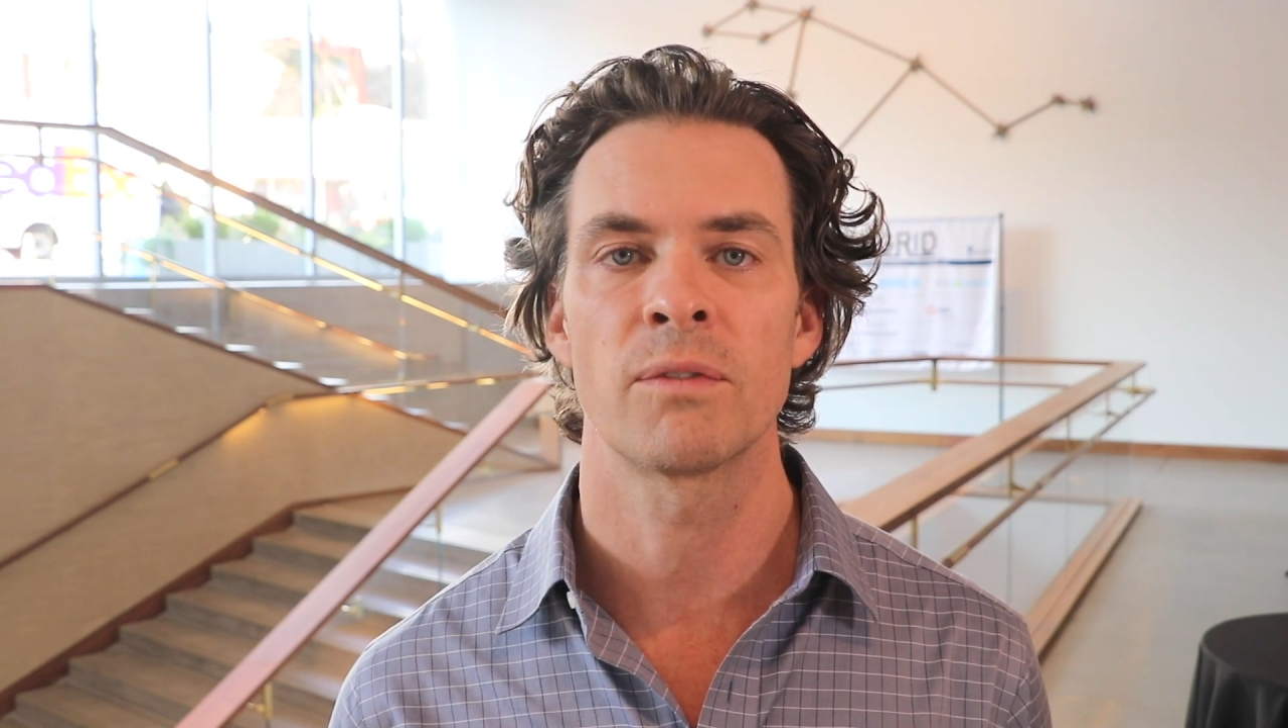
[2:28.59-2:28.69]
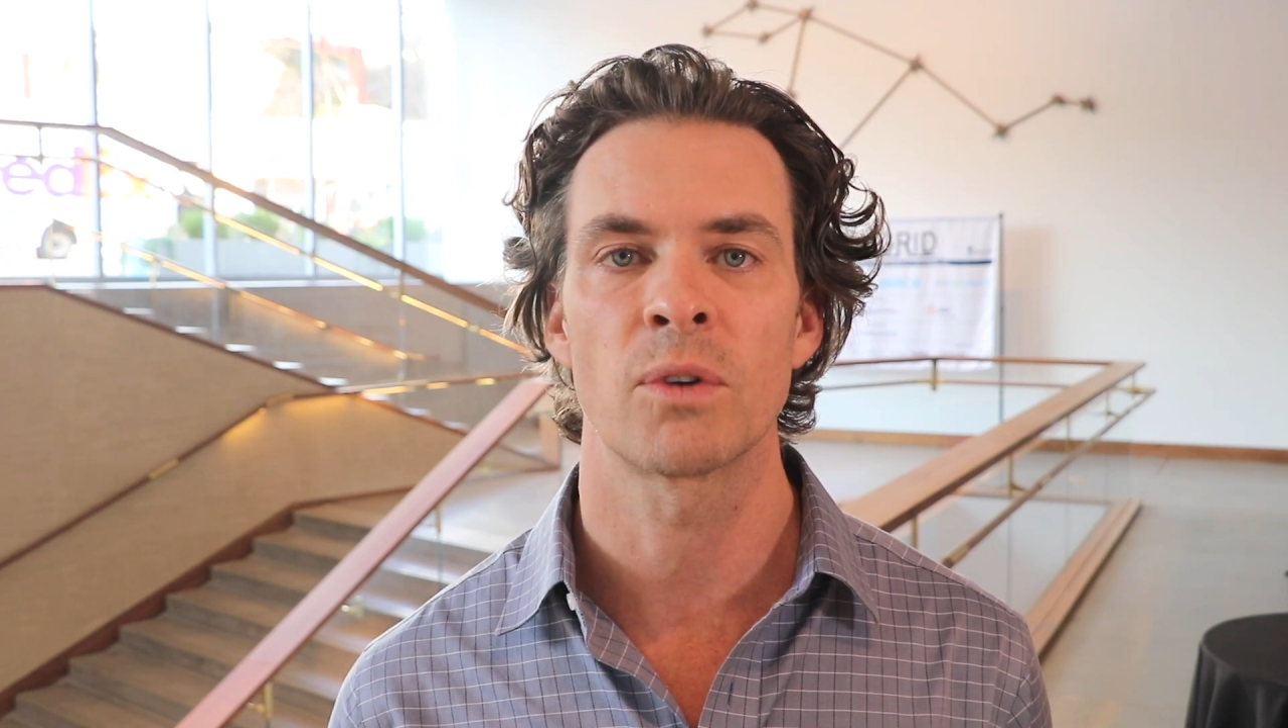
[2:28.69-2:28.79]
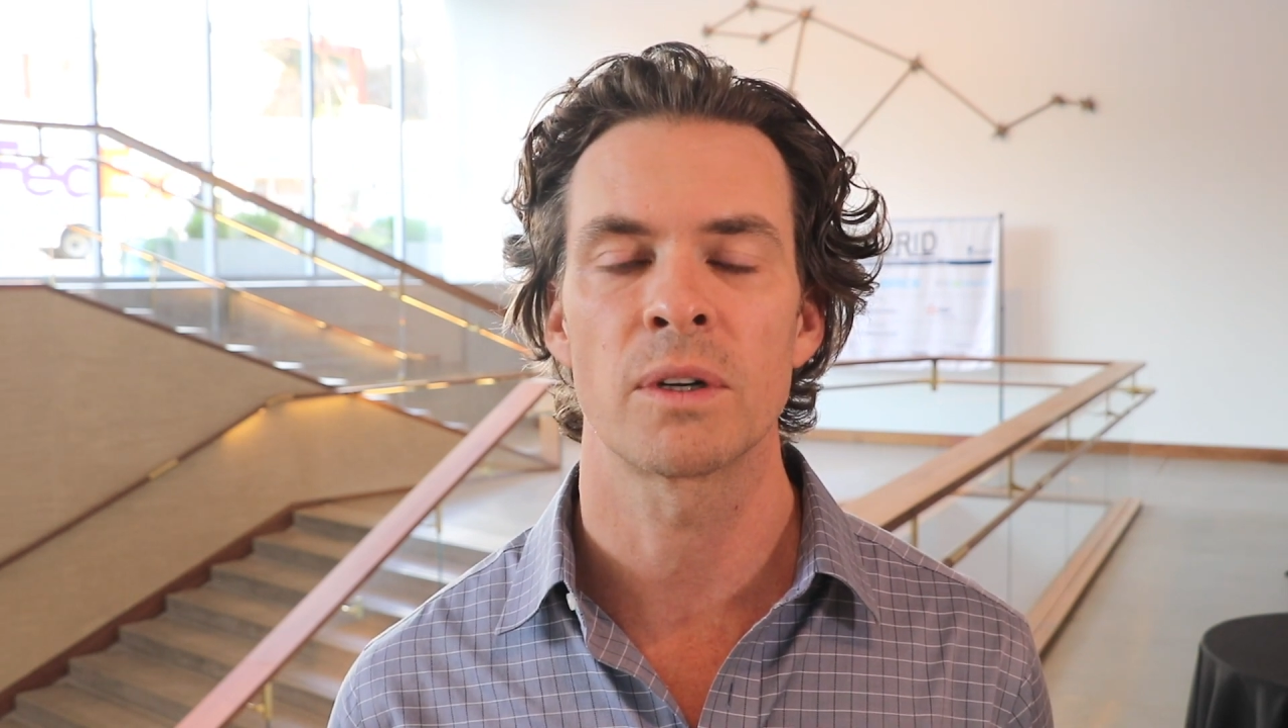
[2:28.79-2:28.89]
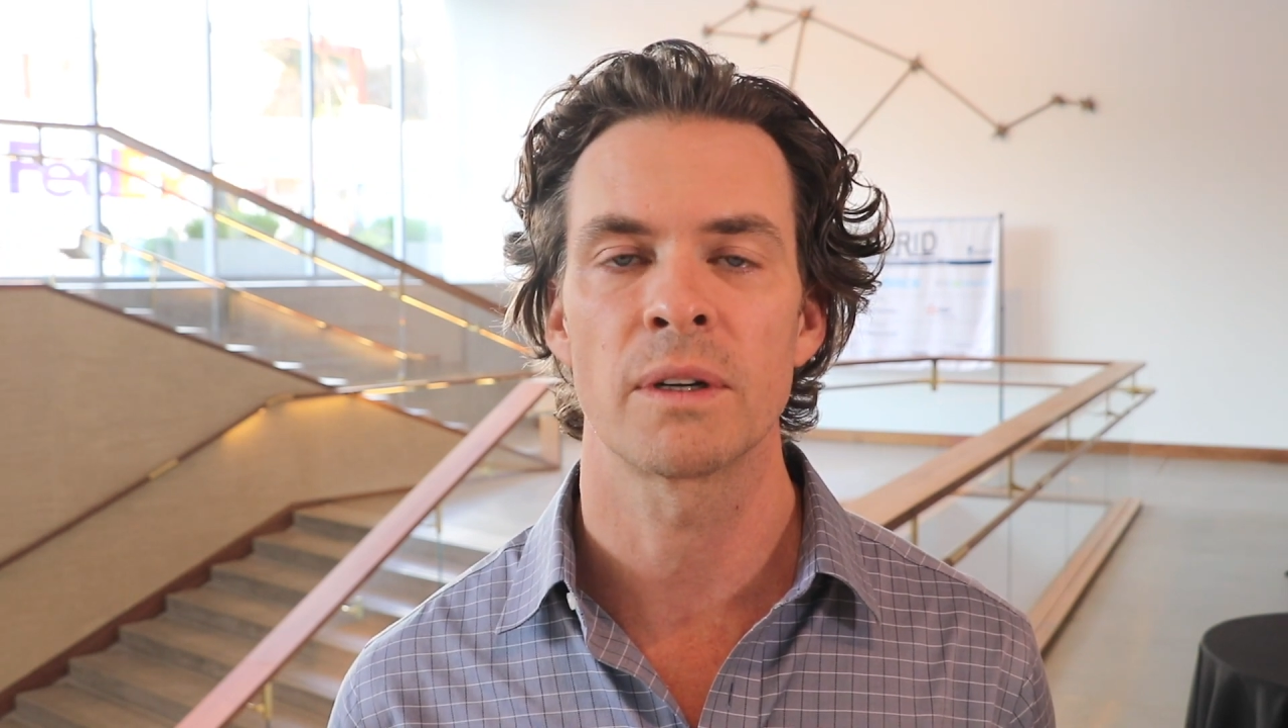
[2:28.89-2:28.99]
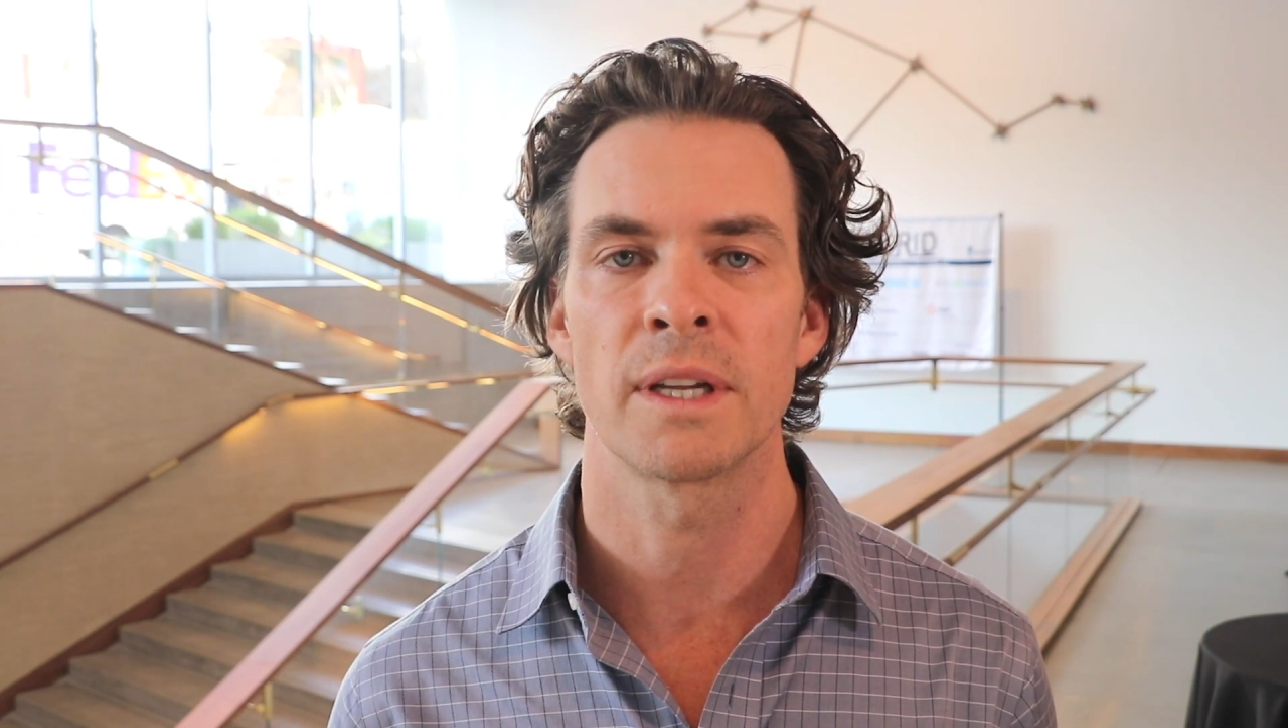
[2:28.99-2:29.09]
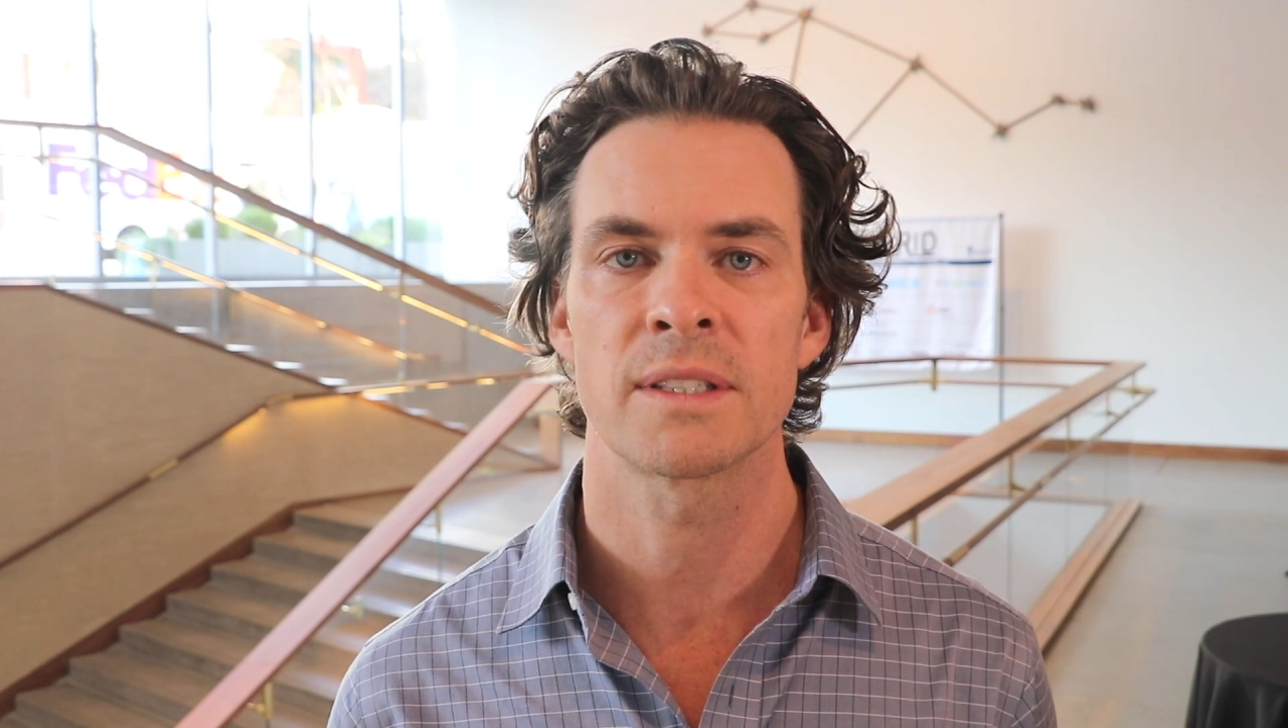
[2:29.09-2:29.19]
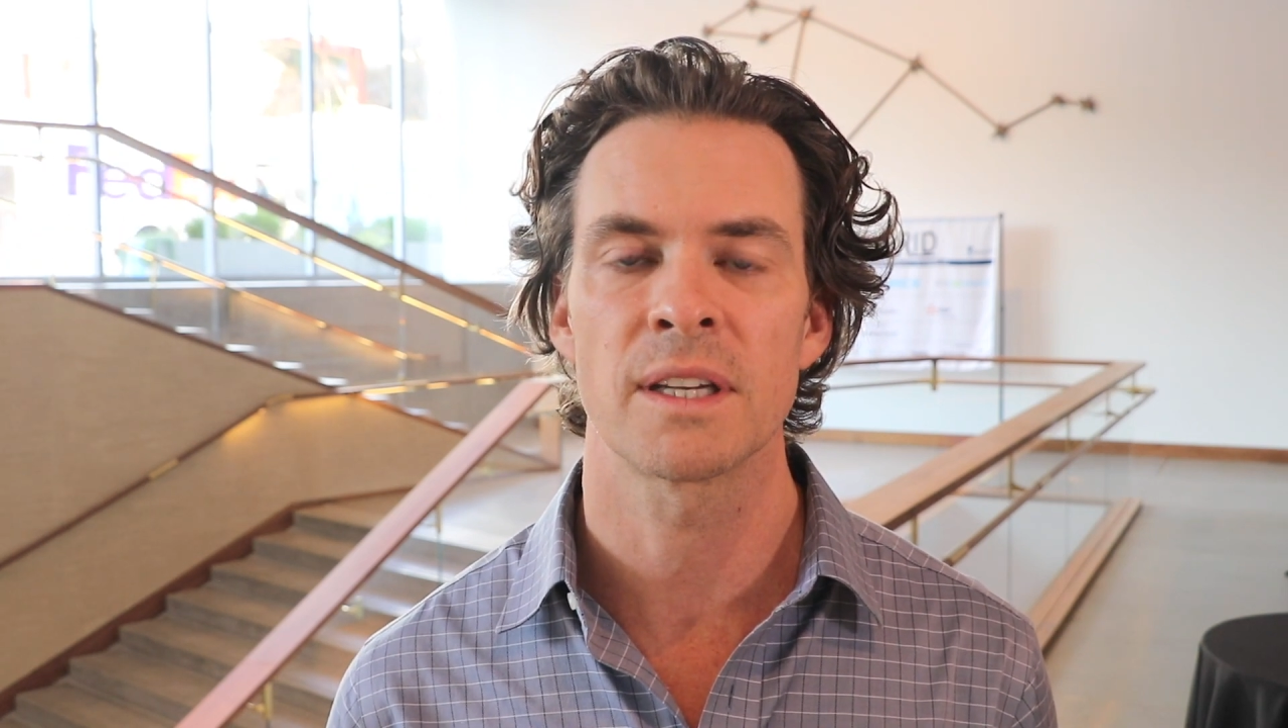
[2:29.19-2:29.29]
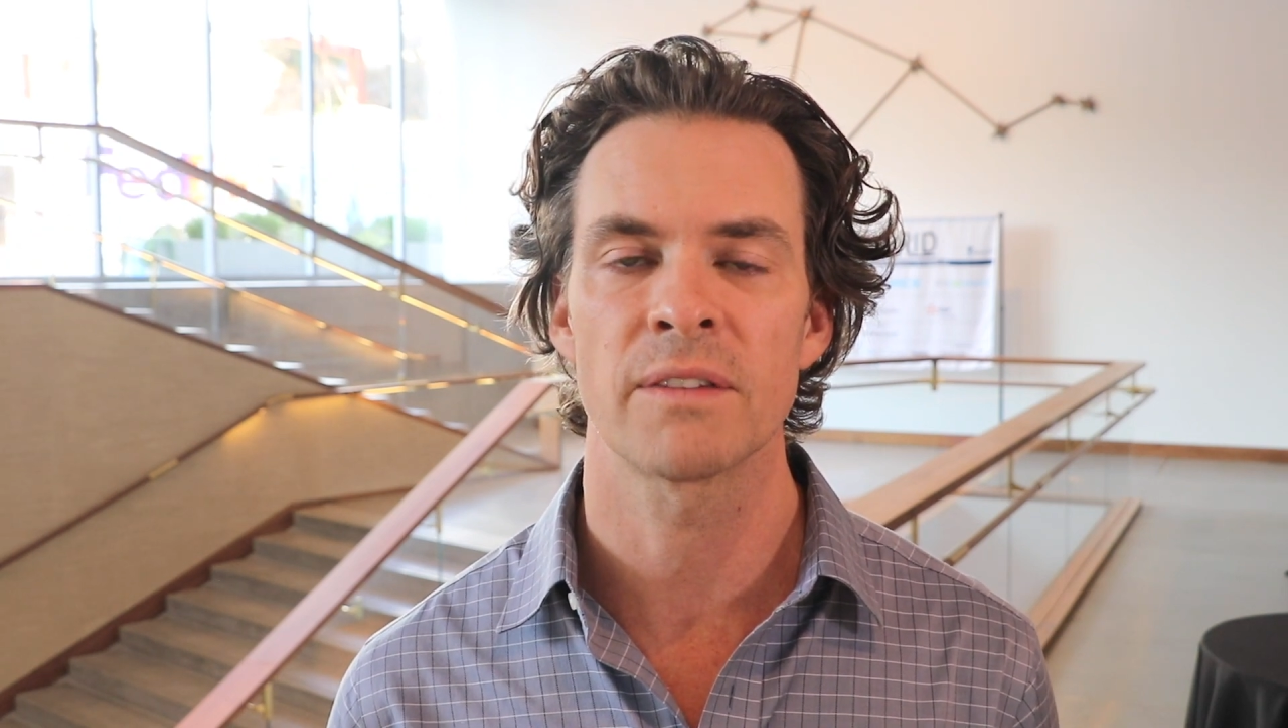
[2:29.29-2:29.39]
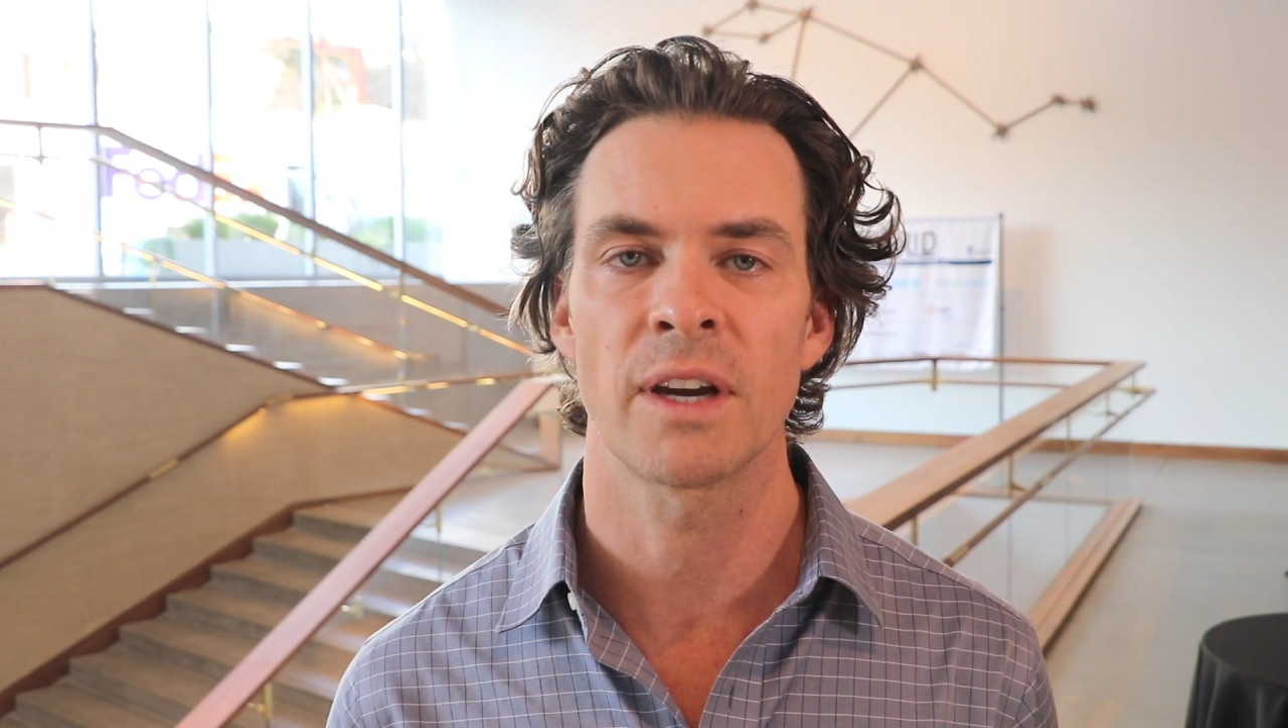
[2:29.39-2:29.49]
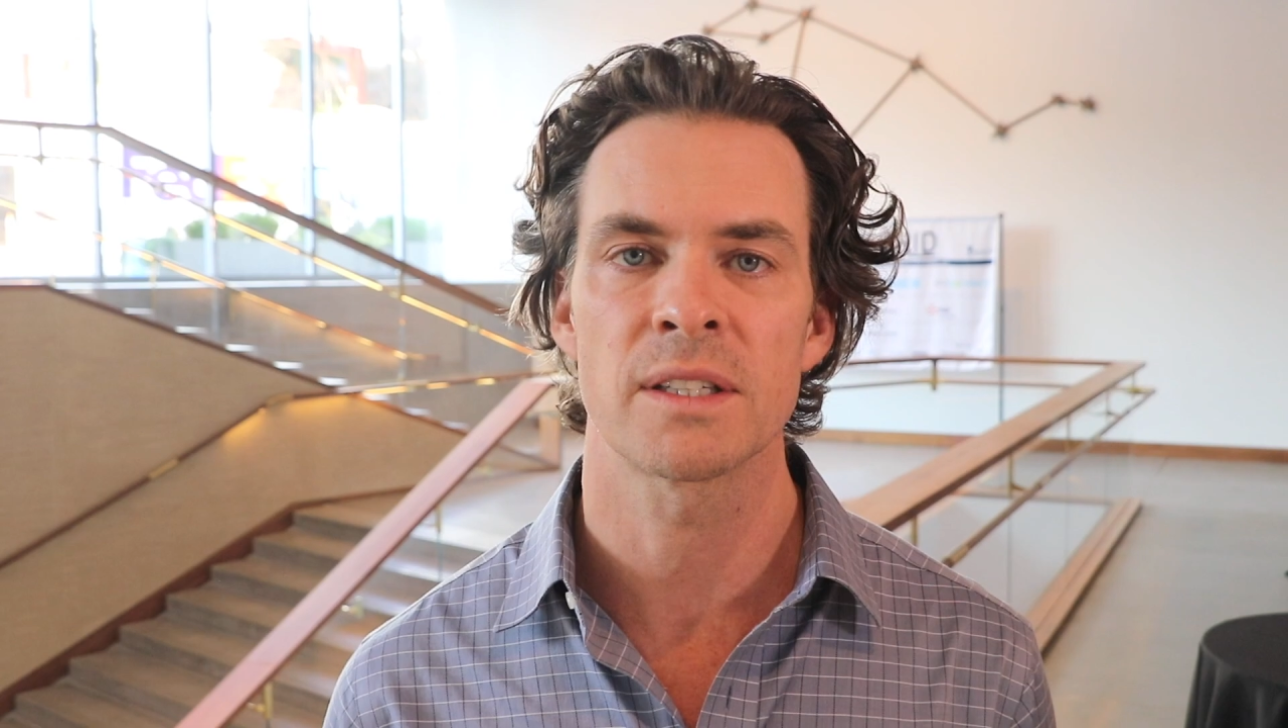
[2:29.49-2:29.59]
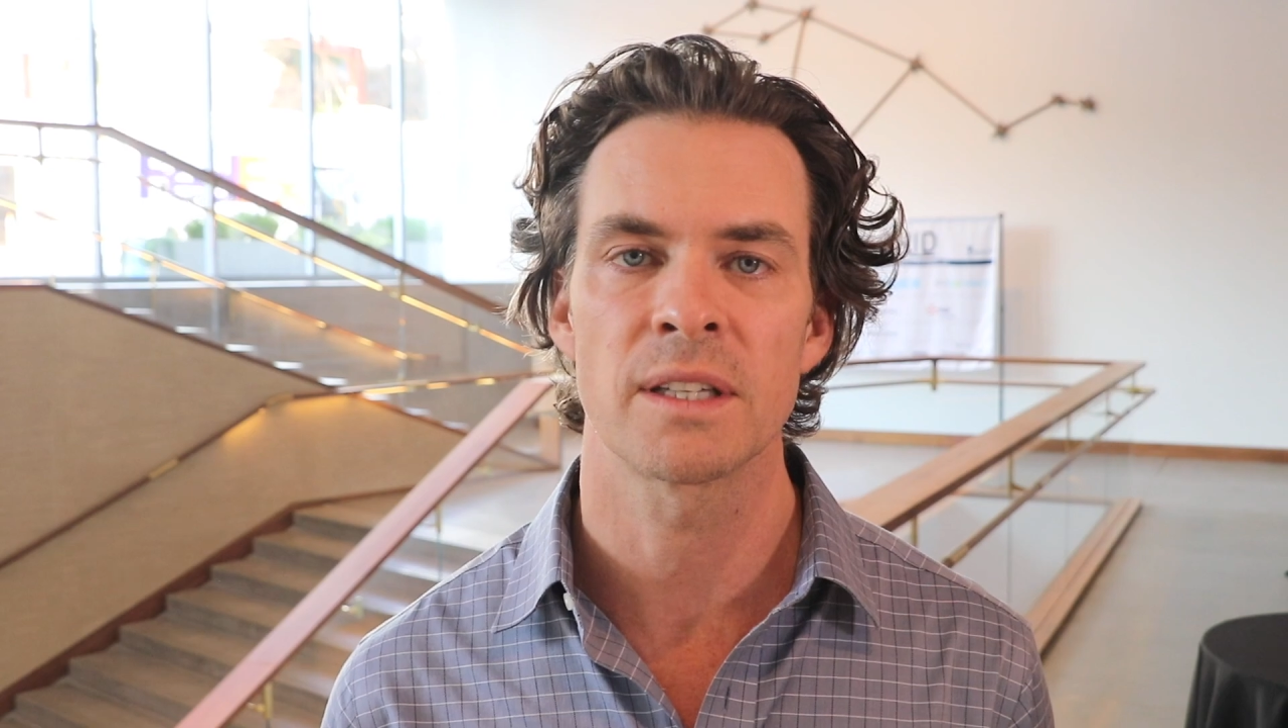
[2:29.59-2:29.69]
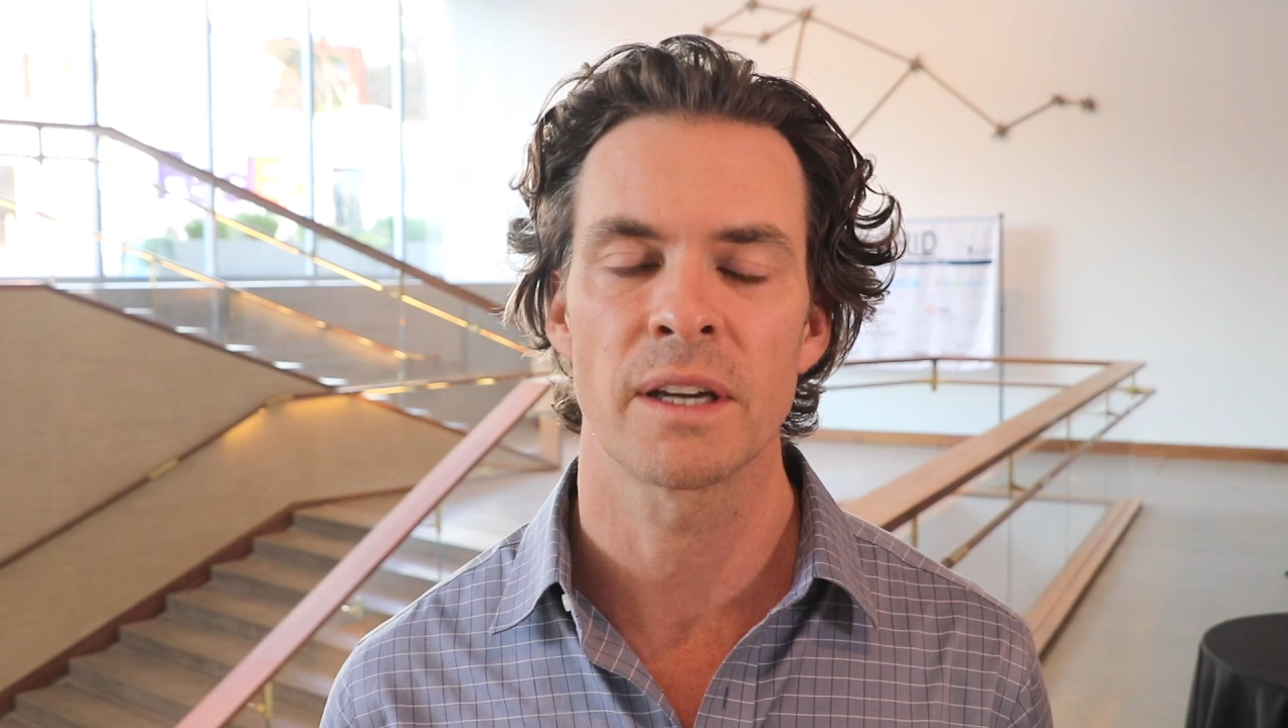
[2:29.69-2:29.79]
for incentivizing